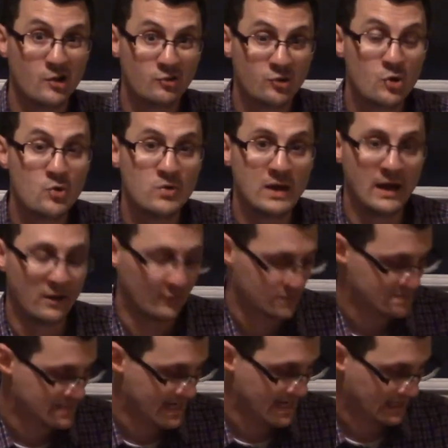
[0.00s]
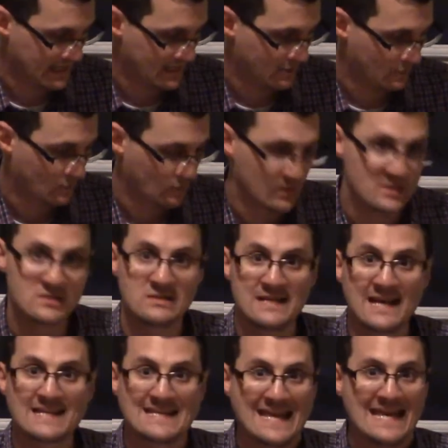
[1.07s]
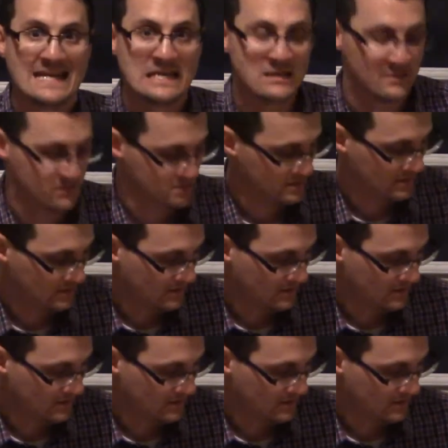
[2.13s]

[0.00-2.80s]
2 now stat categories, dex and int,